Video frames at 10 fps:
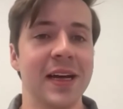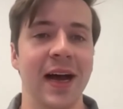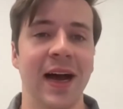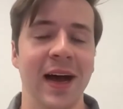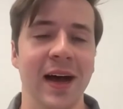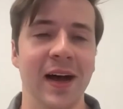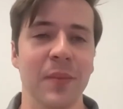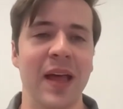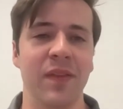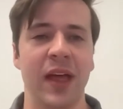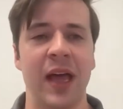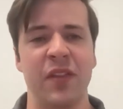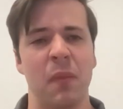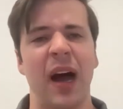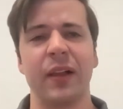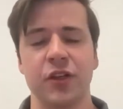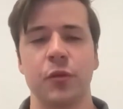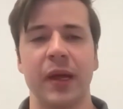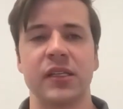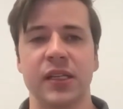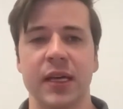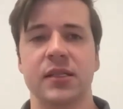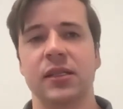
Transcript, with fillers: um, and and the mileage makes sense,